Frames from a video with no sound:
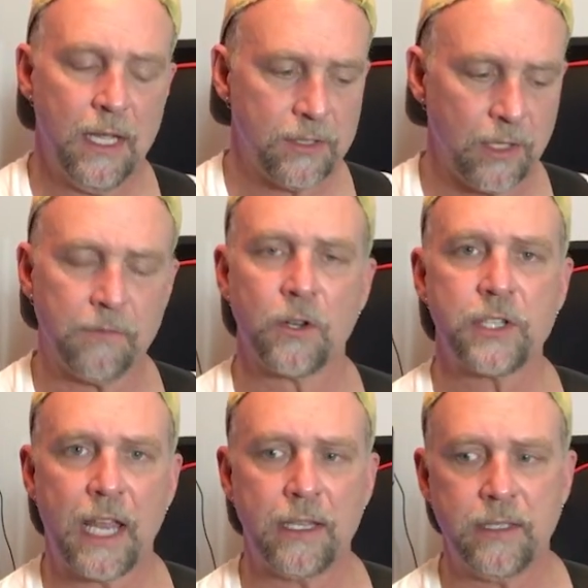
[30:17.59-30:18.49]
So the first
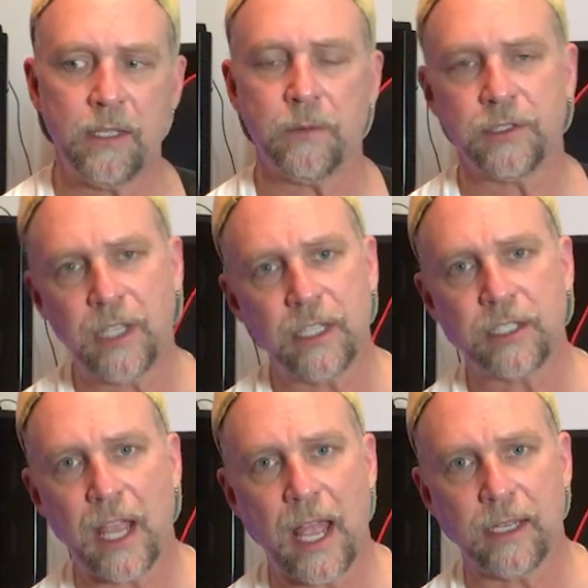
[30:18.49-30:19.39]
thing I did was ditch
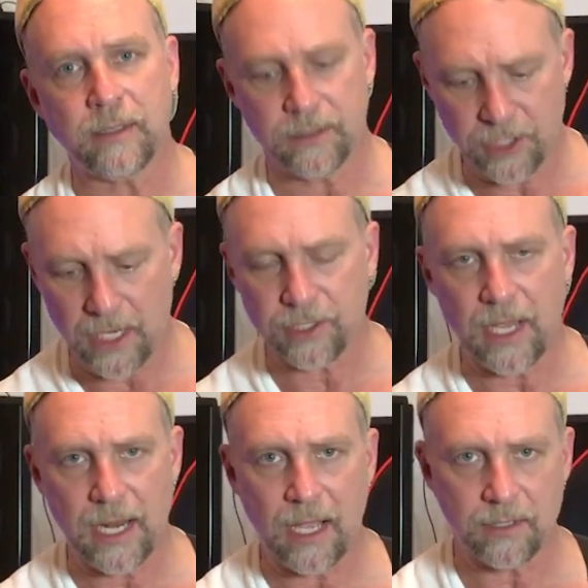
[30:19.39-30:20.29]
that and change
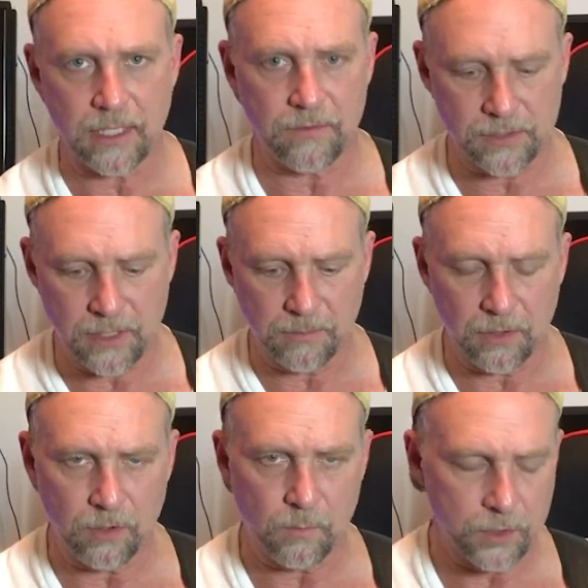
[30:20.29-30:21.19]
that out to give it something a
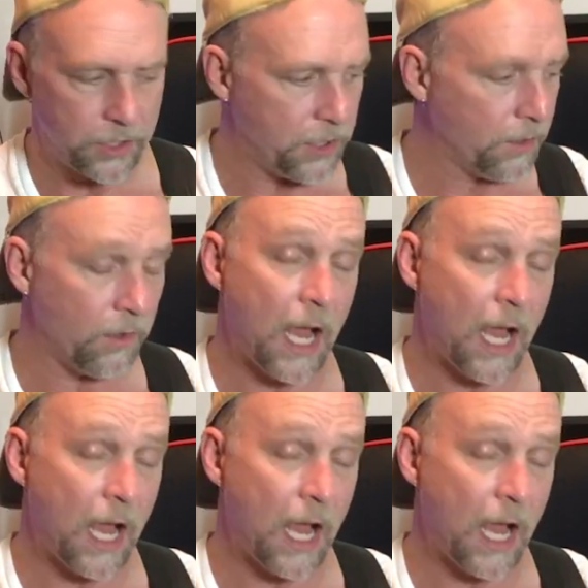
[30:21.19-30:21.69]
little more secure.